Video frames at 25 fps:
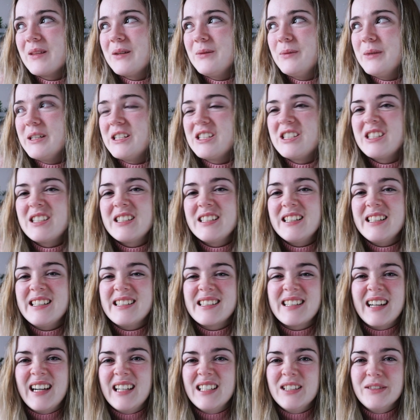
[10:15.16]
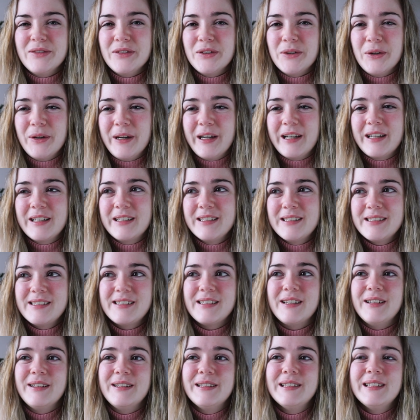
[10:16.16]
which is kind of annoying.
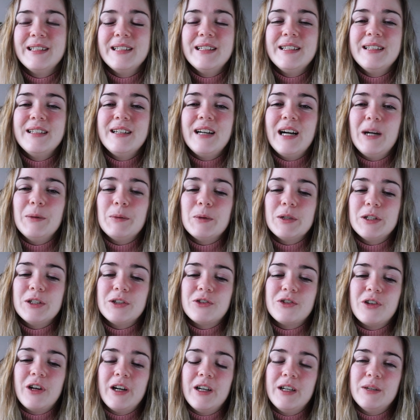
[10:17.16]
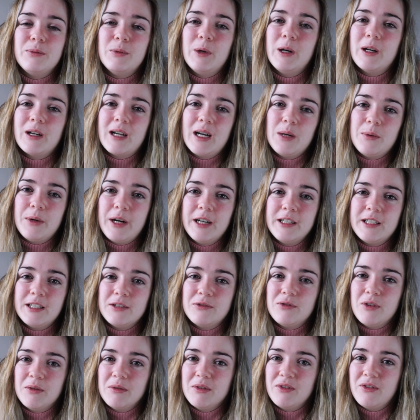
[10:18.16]
So I'm gonna try and work out what I
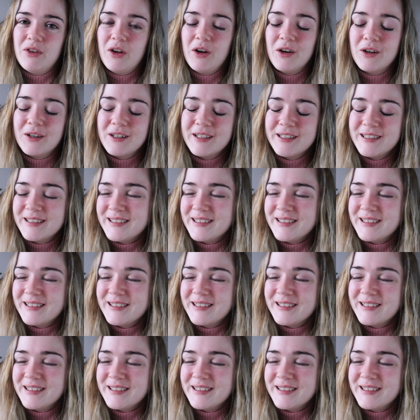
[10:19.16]
did from the vlog.